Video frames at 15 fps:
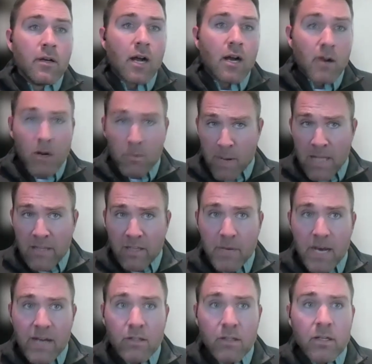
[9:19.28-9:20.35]
our pilot
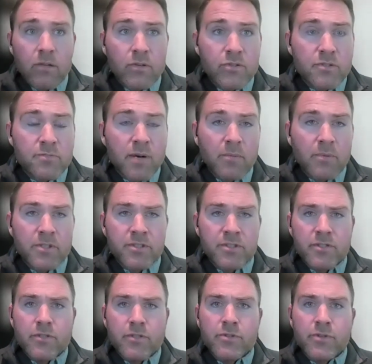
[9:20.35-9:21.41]
model, which was published
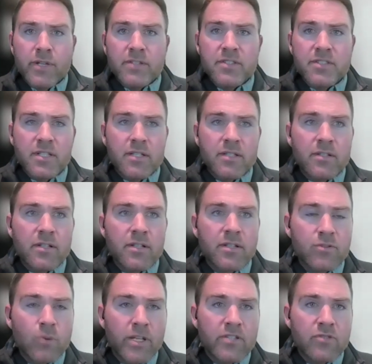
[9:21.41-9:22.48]
in Nutrients in
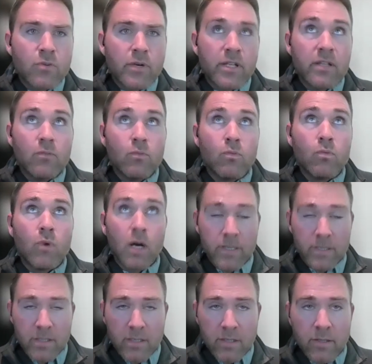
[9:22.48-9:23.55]

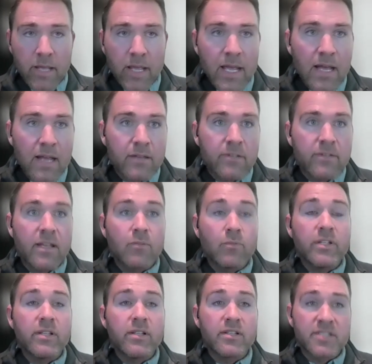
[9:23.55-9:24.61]
2021. And then
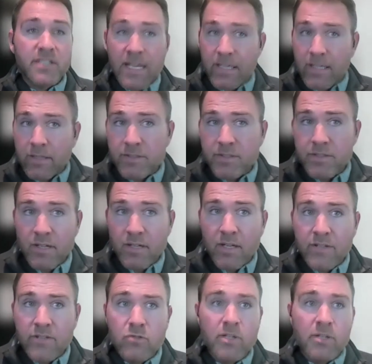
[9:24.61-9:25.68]
we did a second
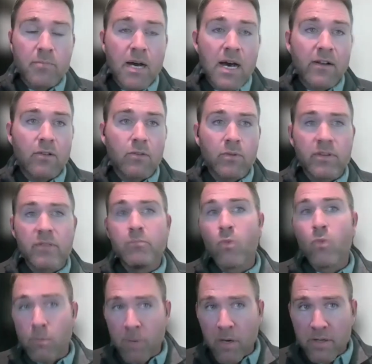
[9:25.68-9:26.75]
human model with
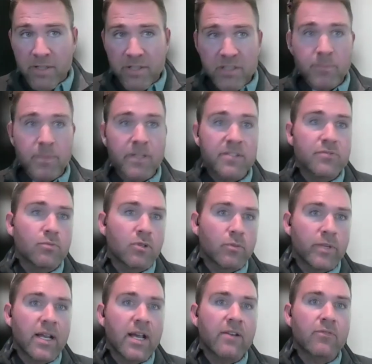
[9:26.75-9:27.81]
more participants, where
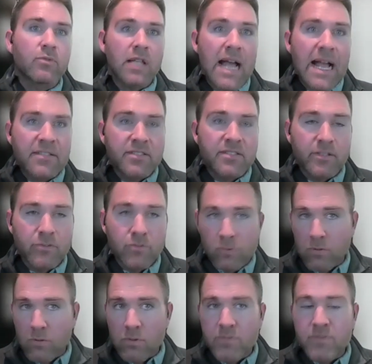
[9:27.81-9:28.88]
we kind of relaxed the
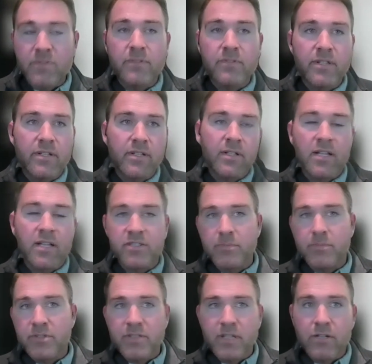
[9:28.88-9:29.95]
controls and did a
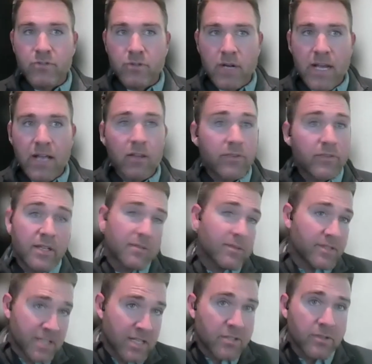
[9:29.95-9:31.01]
customer-centered trial. And that
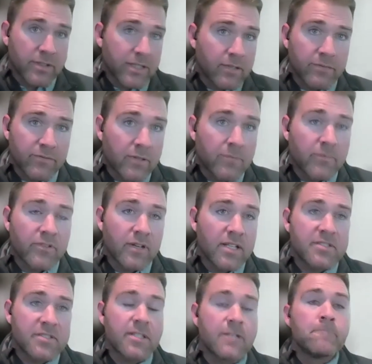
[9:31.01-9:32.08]
essentially confirmed for
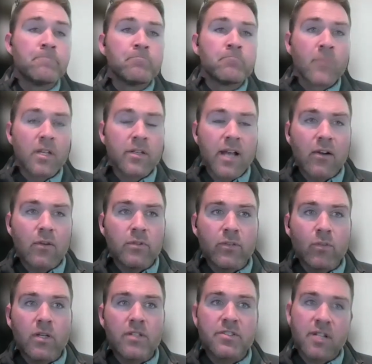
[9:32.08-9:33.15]
us that not only
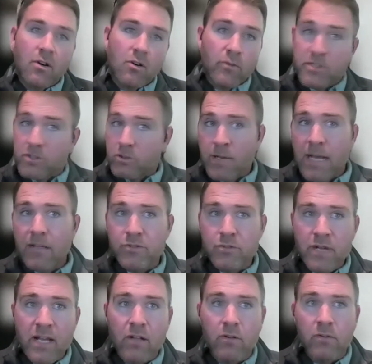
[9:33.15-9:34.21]
was our original pilot
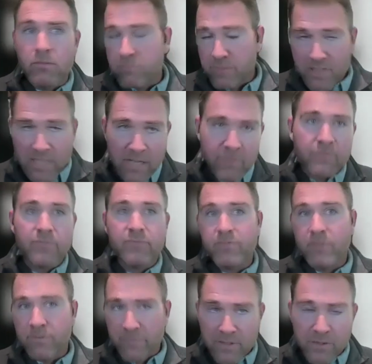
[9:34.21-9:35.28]
trial safe,
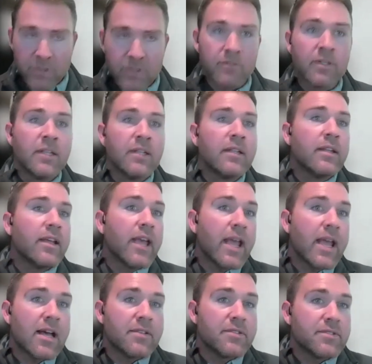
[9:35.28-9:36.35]
efficient,
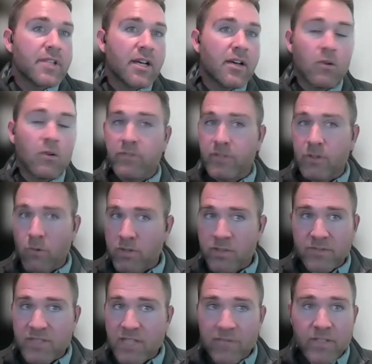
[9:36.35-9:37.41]
and over the
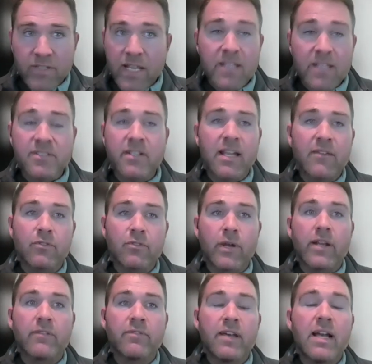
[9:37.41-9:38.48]
course of 7 days, it had
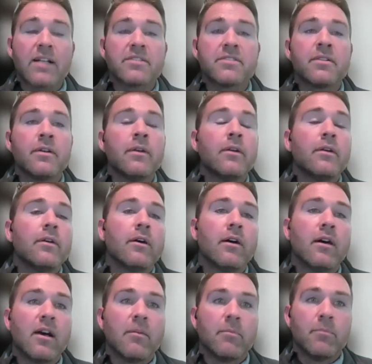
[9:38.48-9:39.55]
great effect,
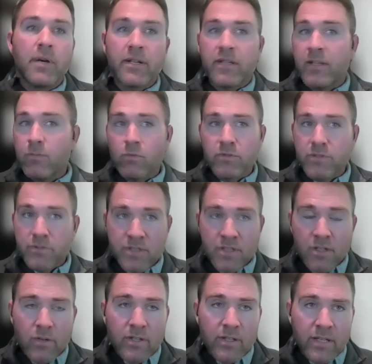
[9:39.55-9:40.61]
but it will do
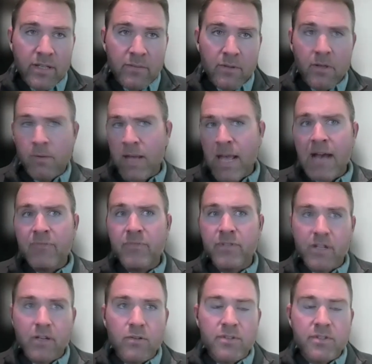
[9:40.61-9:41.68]
so at half the
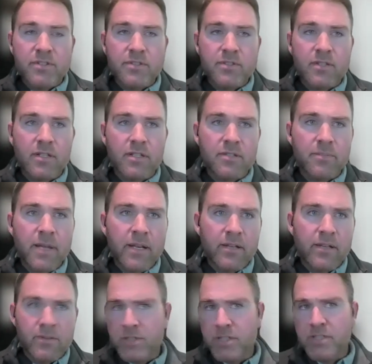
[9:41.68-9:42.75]
dose,
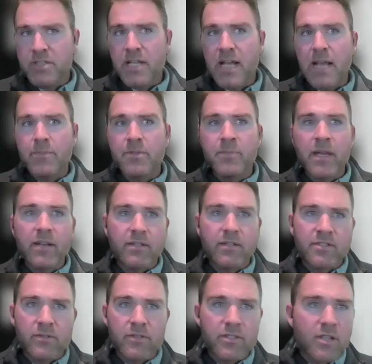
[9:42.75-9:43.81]
which is time
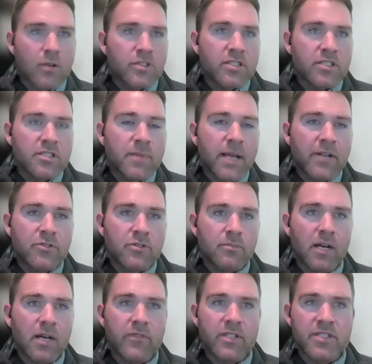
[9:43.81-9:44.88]
dependent. So the dosing
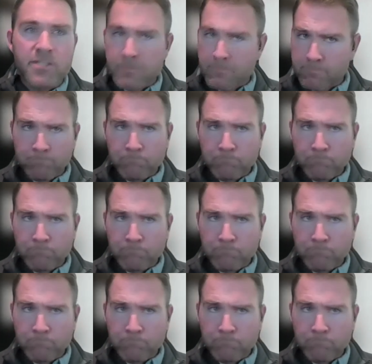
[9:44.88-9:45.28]
spectrum on this